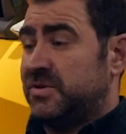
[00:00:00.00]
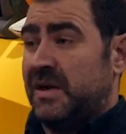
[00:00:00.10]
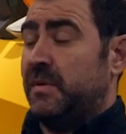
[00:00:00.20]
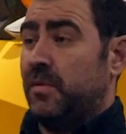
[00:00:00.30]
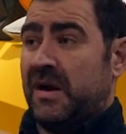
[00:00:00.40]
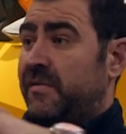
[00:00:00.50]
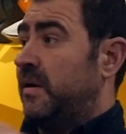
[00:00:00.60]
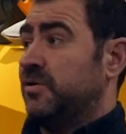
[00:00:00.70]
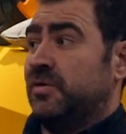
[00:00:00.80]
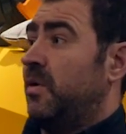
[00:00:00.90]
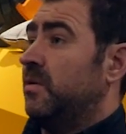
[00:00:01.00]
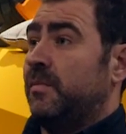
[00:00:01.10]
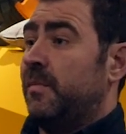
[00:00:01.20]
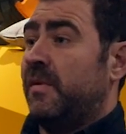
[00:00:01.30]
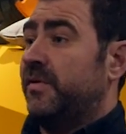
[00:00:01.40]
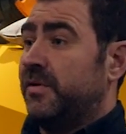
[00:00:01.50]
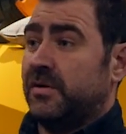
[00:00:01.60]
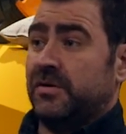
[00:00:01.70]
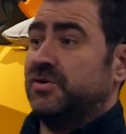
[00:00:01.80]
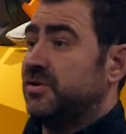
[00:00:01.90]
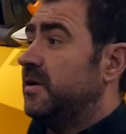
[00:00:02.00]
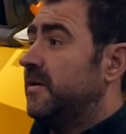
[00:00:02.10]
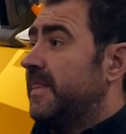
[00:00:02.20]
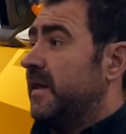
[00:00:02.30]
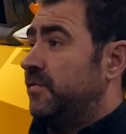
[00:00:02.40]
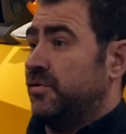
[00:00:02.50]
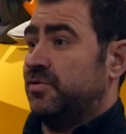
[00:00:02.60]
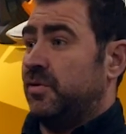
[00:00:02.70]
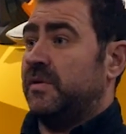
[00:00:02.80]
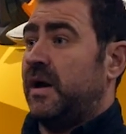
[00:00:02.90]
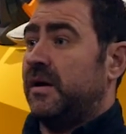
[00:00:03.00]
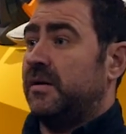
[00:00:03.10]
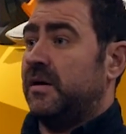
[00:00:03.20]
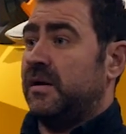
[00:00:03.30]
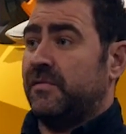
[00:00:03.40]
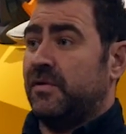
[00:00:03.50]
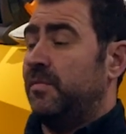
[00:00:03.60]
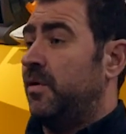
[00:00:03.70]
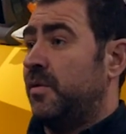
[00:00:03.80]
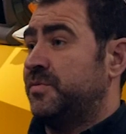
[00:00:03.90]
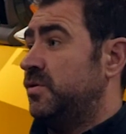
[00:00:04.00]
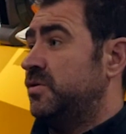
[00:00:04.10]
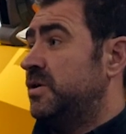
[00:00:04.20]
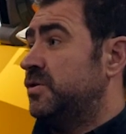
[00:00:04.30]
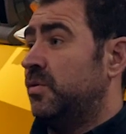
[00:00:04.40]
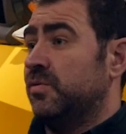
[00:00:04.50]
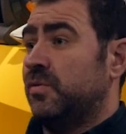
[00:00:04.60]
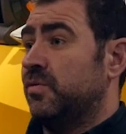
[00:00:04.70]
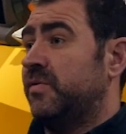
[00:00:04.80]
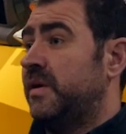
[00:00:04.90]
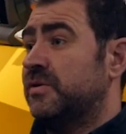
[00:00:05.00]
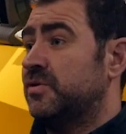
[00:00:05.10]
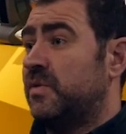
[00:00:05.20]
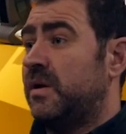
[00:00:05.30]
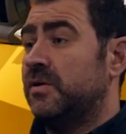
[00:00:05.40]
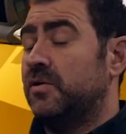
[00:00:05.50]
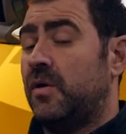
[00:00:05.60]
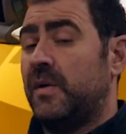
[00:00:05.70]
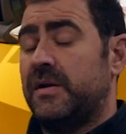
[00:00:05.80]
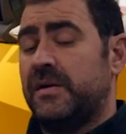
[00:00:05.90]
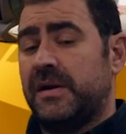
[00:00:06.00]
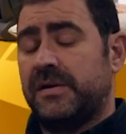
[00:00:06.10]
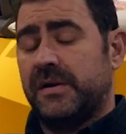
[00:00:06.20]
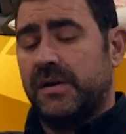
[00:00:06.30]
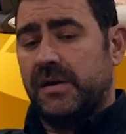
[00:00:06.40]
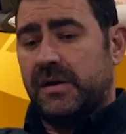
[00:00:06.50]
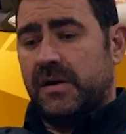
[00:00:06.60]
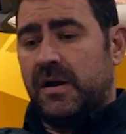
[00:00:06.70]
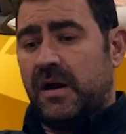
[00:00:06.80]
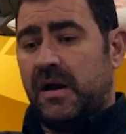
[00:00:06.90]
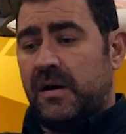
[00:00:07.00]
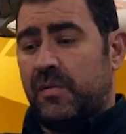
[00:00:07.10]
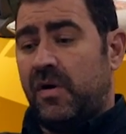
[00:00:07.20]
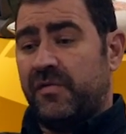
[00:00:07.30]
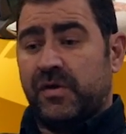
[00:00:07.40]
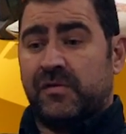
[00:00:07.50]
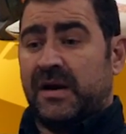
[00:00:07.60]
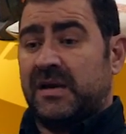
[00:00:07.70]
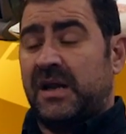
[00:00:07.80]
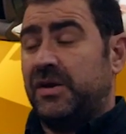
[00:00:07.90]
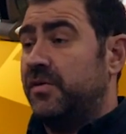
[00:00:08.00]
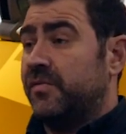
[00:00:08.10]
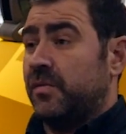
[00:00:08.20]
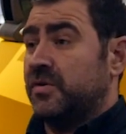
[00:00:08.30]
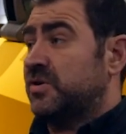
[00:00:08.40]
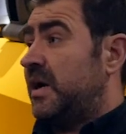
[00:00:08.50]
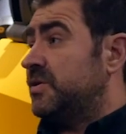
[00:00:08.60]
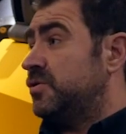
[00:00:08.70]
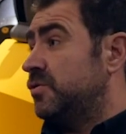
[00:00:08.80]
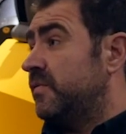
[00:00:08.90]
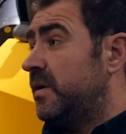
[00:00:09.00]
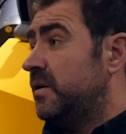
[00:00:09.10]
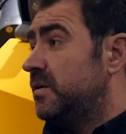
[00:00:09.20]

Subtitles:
Send me wherever else you want, I'm not bothered, because I've just done that, and I've got more opportunities to go and do other things as well. You know, I went and did I walked through the Grand Canyon from one side to the other.